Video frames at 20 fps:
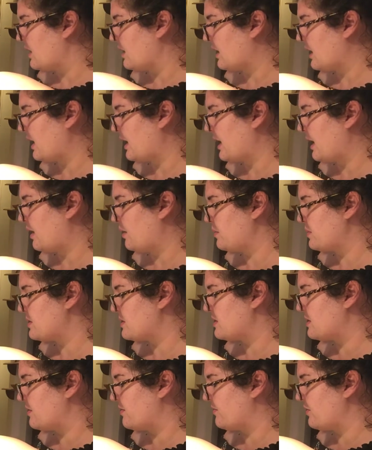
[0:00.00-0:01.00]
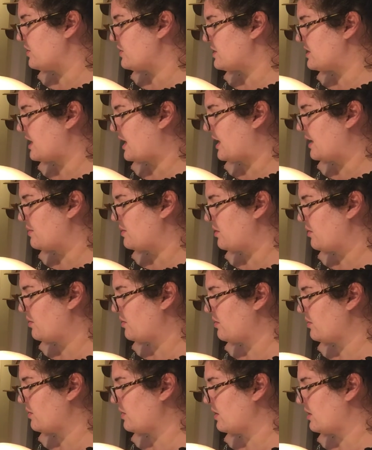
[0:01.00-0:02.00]
kind of helps the first time you,
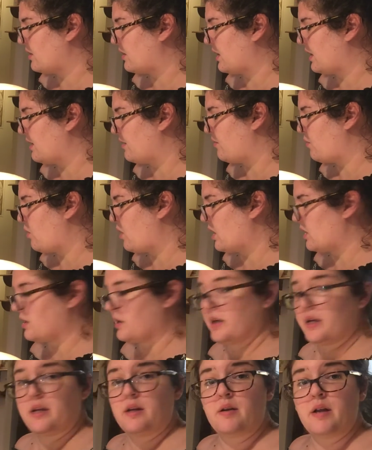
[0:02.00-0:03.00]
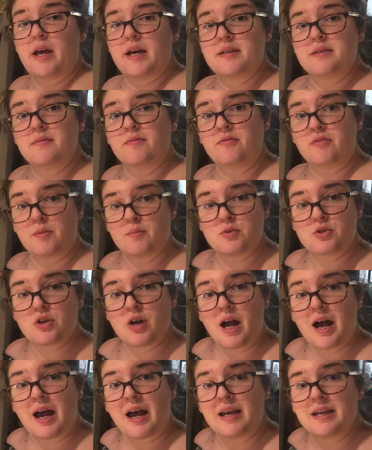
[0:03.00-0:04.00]
you kind of water it as, from
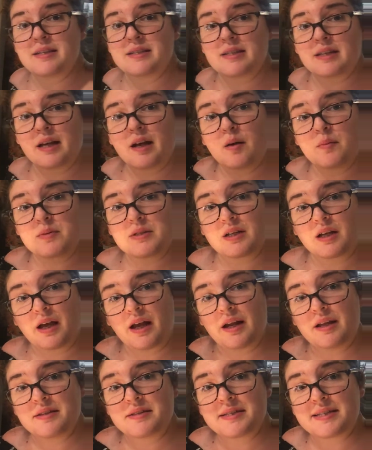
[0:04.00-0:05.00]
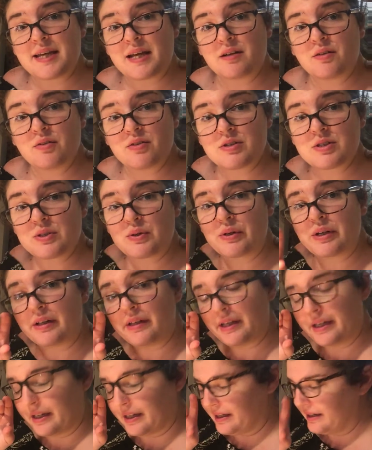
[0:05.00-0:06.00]
dry as it helps to kind of settle the soil
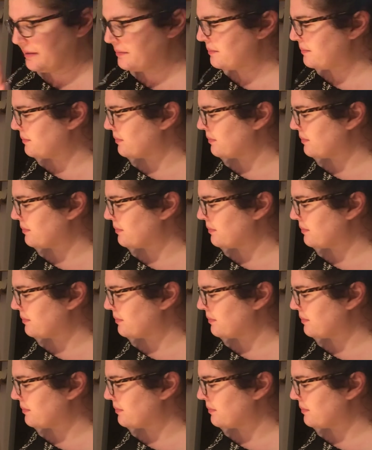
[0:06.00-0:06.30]
in.